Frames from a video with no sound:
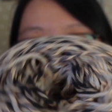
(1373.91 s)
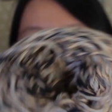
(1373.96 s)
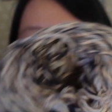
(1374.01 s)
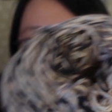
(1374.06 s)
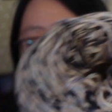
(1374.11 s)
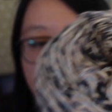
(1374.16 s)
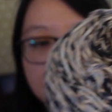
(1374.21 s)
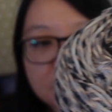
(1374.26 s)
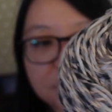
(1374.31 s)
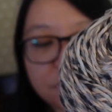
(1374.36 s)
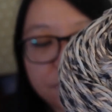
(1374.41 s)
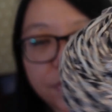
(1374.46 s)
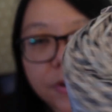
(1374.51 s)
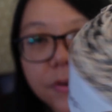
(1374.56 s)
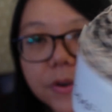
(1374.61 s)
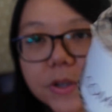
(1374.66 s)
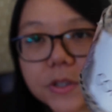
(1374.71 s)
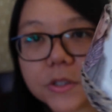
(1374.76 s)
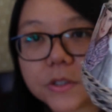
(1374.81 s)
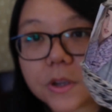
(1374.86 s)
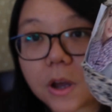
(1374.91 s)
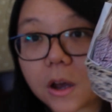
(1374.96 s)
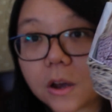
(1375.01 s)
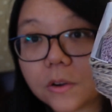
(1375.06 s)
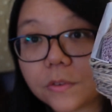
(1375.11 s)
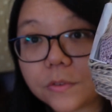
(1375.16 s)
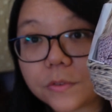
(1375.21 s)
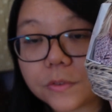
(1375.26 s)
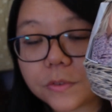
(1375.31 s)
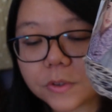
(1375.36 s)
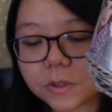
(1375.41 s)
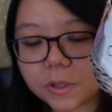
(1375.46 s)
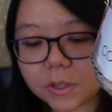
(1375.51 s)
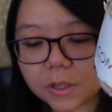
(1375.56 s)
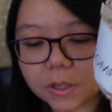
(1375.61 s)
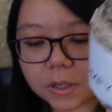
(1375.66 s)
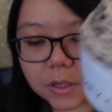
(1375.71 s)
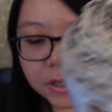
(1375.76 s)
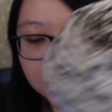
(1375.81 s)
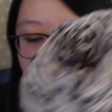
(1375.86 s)
It's very soft,
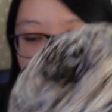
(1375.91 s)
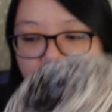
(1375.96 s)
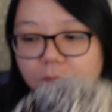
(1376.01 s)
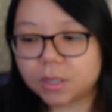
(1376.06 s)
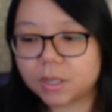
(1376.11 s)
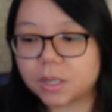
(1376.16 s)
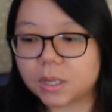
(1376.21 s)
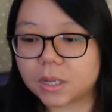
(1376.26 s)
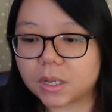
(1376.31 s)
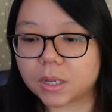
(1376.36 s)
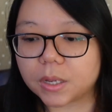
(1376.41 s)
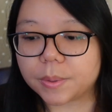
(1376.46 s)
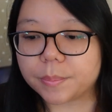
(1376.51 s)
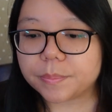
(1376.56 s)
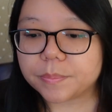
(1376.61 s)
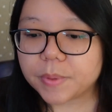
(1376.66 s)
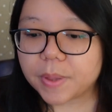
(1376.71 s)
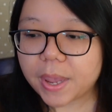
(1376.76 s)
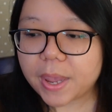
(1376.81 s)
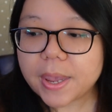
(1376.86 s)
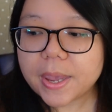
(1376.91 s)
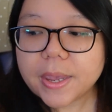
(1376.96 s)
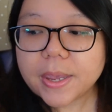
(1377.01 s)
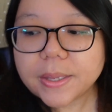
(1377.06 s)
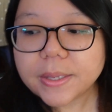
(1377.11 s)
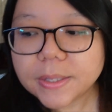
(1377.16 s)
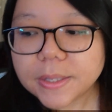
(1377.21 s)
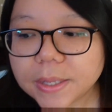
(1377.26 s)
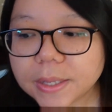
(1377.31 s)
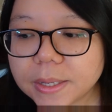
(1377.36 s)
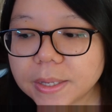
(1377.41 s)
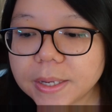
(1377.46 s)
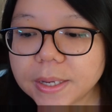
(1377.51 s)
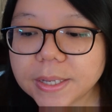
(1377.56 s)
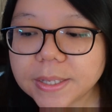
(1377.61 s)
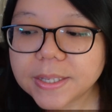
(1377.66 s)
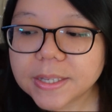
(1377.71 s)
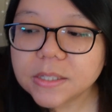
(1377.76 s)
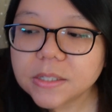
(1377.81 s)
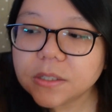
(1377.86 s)
and
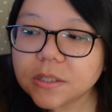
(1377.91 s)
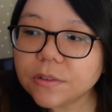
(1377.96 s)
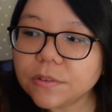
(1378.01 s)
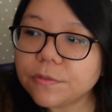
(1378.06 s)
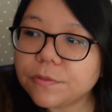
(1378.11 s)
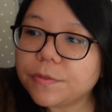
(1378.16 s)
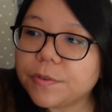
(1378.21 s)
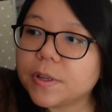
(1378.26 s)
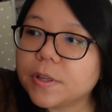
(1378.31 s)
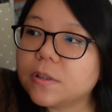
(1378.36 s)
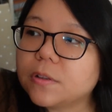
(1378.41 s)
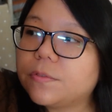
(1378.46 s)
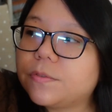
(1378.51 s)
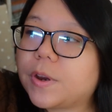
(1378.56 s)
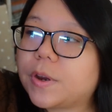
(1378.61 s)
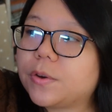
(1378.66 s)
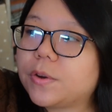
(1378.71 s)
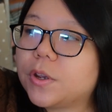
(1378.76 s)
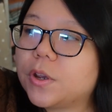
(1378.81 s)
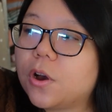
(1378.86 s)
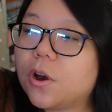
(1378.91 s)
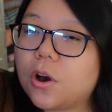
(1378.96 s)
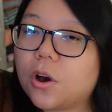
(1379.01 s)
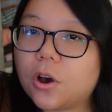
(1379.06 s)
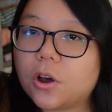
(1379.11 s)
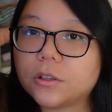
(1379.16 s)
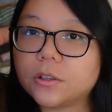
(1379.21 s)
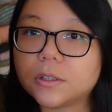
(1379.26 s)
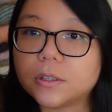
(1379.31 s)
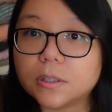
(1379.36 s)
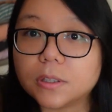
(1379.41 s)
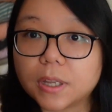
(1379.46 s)
it doesn't feel very hot